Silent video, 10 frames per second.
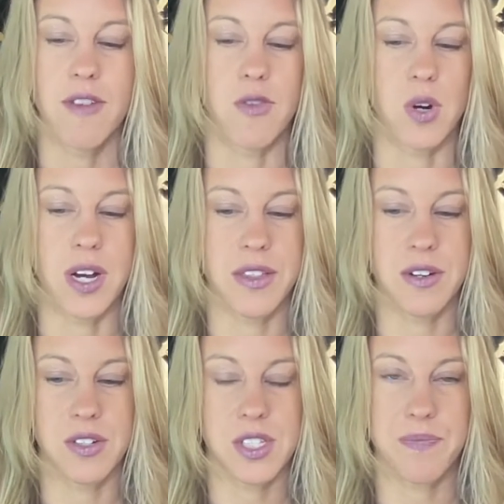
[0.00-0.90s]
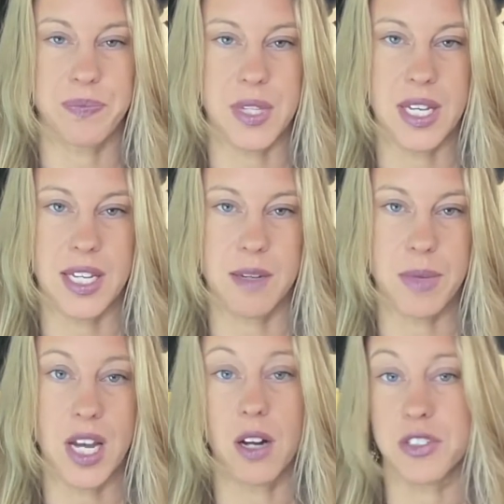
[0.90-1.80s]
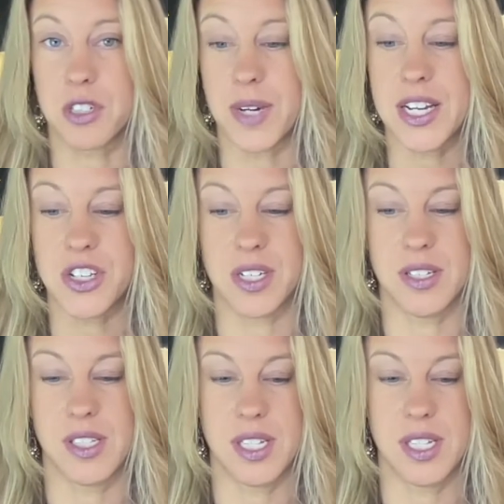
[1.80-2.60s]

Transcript: For others, it can be alterations